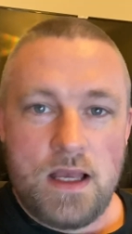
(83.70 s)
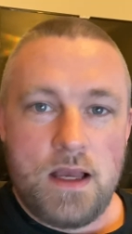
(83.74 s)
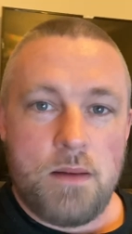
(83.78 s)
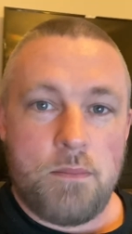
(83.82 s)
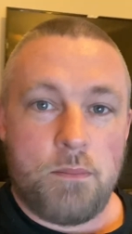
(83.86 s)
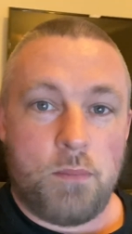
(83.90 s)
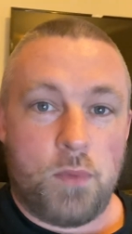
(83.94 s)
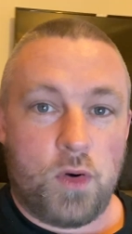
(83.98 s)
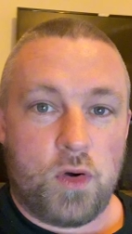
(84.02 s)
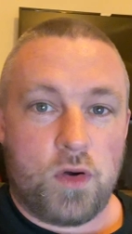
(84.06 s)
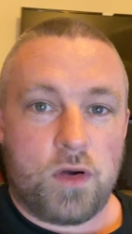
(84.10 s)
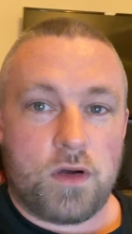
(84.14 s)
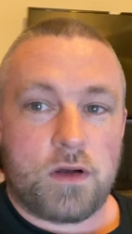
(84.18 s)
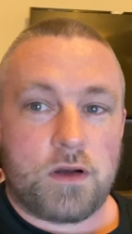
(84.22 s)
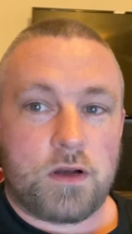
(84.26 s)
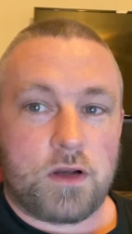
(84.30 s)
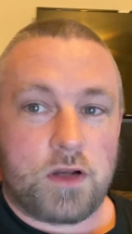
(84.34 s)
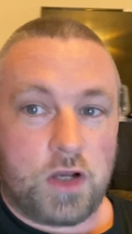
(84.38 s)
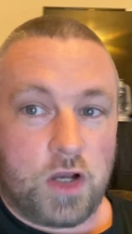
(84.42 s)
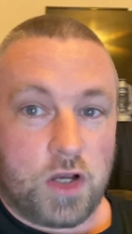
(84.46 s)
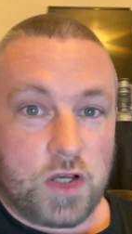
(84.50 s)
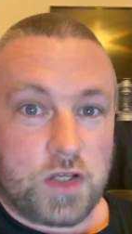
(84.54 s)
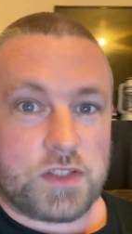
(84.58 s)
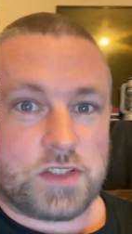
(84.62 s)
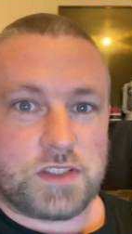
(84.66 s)
But
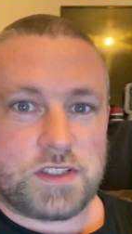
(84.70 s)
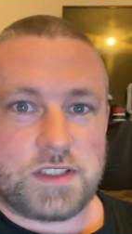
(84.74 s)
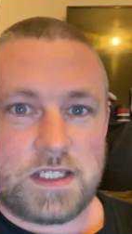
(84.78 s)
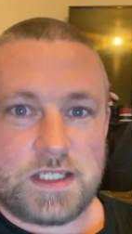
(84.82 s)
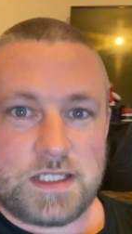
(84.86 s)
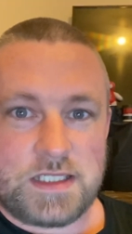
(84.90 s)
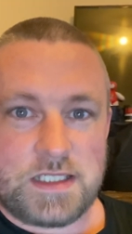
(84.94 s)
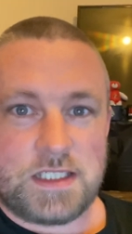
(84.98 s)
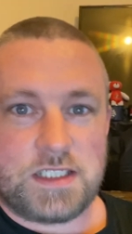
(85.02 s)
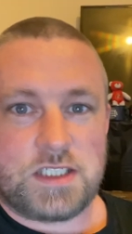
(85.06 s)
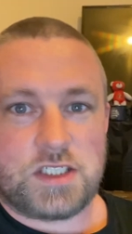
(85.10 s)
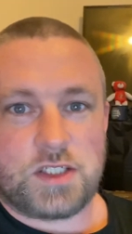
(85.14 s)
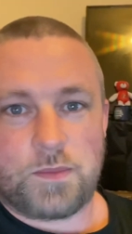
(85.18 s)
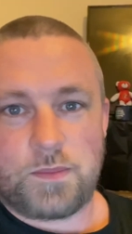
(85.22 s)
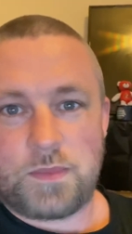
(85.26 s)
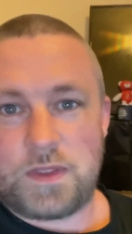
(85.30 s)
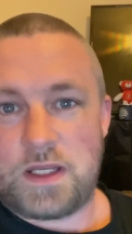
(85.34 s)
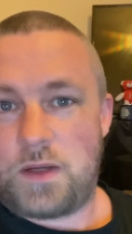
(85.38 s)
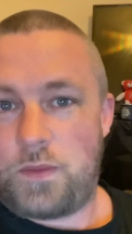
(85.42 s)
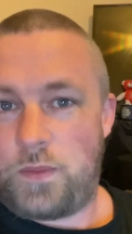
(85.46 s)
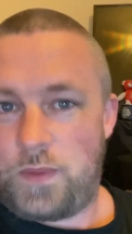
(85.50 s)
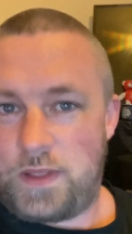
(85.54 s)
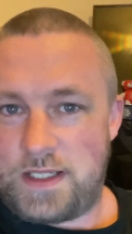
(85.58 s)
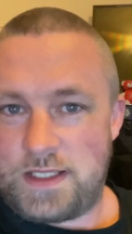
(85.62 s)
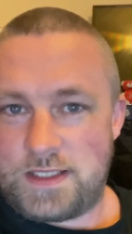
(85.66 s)
because this is
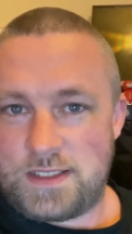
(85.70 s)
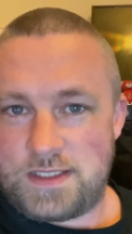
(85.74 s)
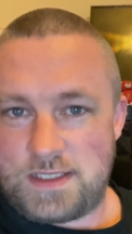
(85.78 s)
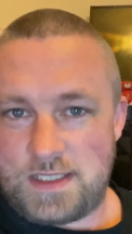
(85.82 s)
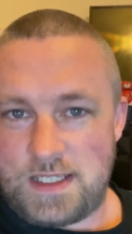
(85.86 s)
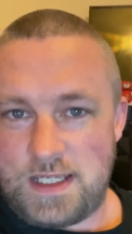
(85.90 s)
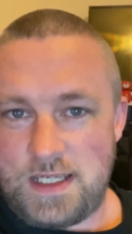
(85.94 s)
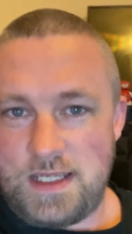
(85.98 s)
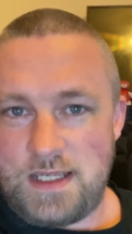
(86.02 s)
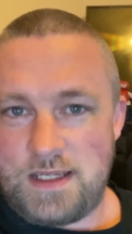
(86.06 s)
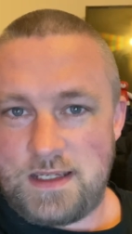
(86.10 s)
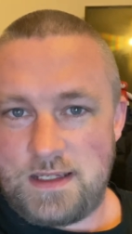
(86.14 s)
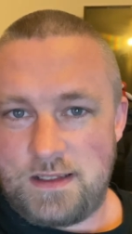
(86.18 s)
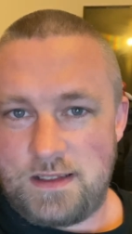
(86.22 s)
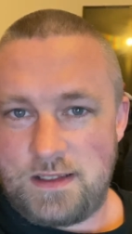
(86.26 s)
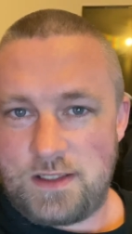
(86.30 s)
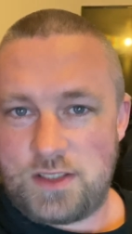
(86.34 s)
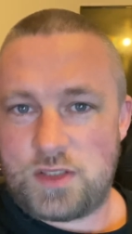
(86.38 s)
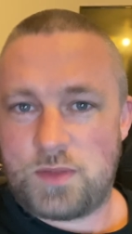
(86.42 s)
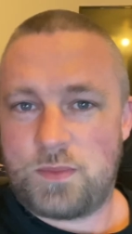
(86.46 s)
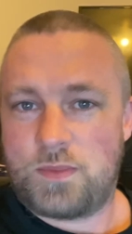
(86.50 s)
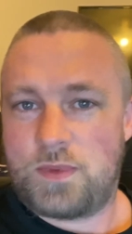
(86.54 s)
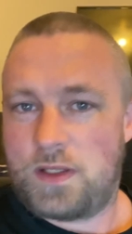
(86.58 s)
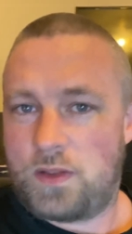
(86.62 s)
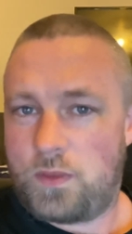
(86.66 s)
something we can see,
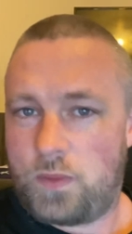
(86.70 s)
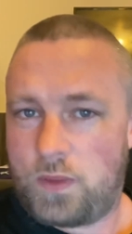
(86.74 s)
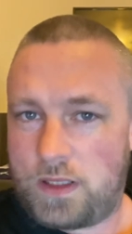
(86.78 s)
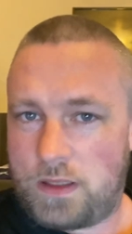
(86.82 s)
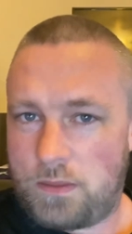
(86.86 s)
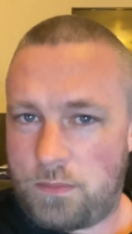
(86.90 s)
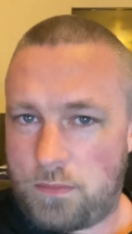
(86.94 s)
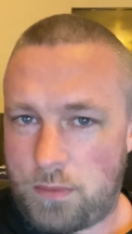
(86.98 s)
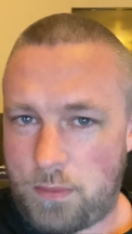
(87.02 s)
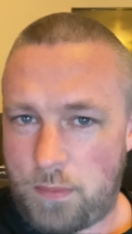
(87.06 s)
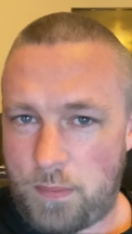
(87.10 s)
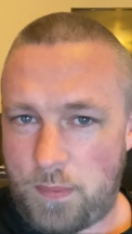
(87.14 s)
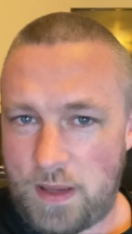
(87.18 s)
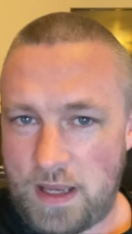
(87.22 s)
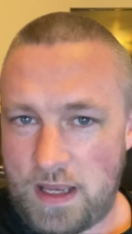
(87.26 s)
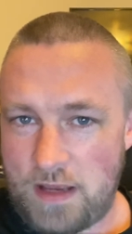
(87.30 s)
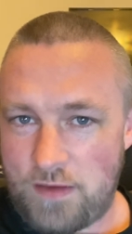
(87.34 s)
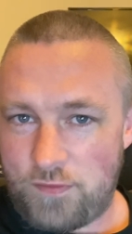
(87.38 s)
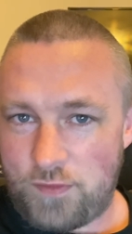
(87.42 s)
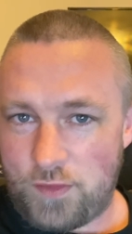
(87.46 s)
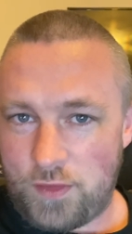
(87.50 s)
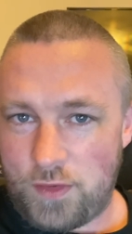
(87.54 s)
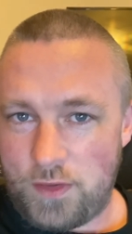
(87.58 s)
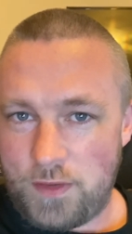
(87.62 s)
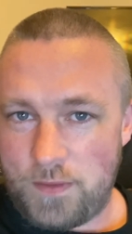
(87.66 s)
something we can prepare
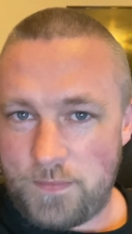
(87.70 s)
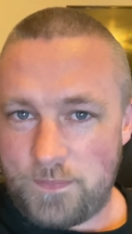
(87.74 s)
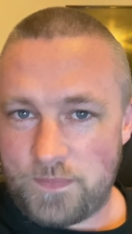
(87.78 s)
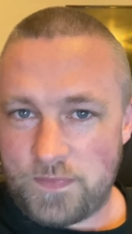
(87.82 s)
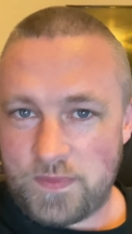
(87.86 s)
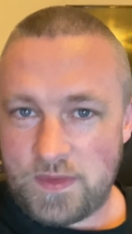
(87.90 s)
for,